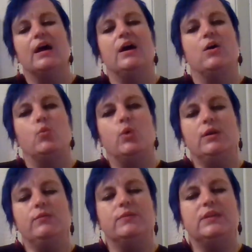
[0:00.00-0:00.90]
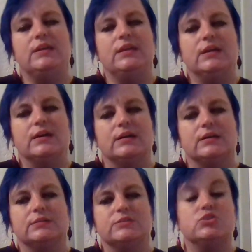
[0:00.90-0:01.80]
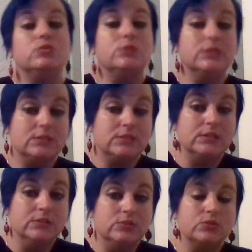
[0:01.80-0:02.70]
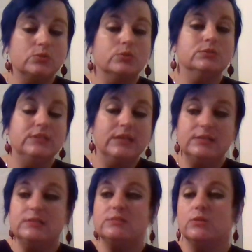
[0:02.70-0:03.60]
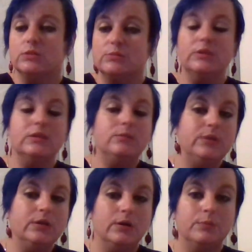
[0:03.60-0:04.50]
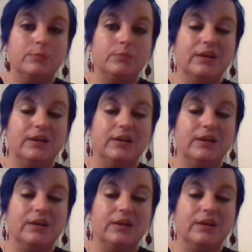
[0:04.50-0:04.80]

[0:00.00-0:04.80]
One of the students in his school does ultimately become,